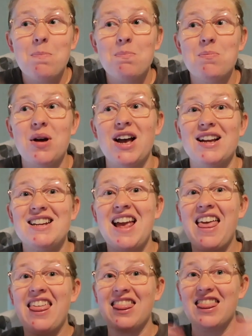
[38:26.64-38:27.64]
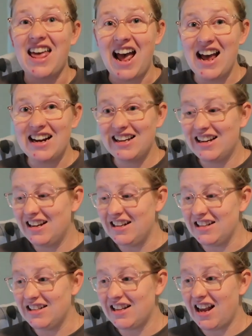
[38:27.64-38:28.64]
But that
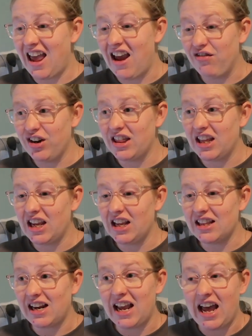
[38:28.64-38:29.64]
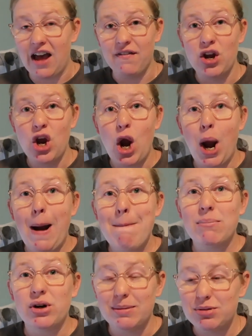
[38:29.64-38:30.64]
is everything that I have
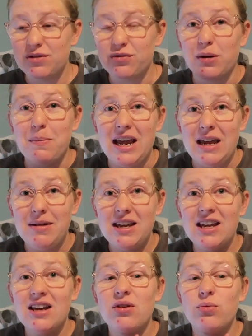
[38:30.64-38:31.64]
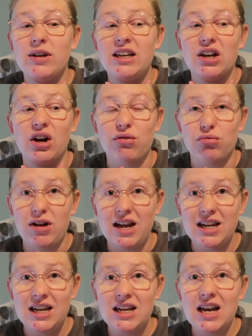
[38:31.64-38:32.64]
prepped for baby. We are
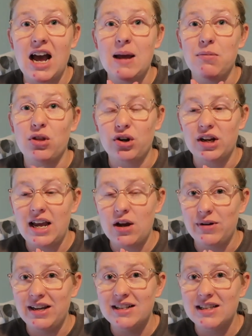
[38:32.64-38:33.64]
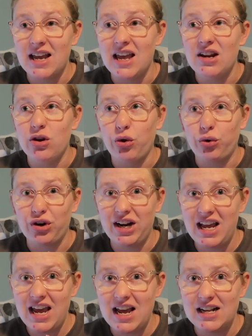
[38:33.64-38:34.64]
ready. I'm 38 weeks and 3
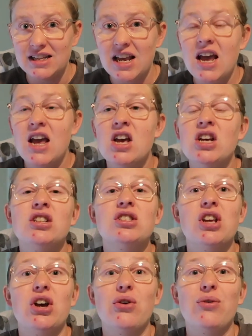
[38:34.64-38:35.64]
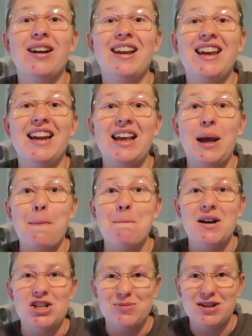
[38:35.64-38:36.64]
days, so getting
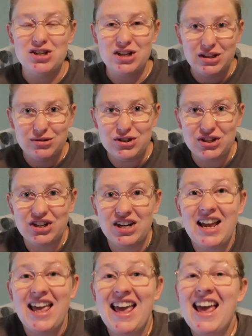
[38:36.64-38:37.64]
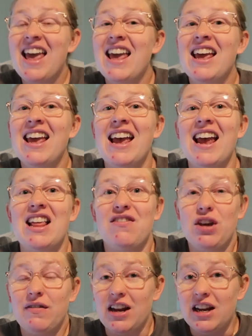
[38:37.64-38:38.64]
much, much closer. And if
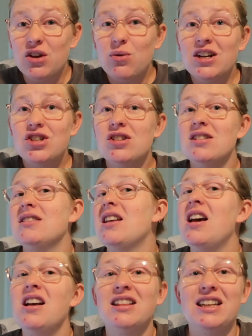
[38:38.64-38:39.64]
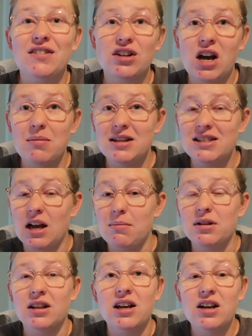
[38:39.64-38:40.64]
you have any questions, leave a comment down
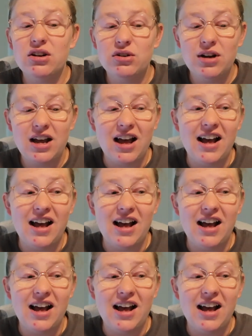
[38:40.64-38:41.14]
below.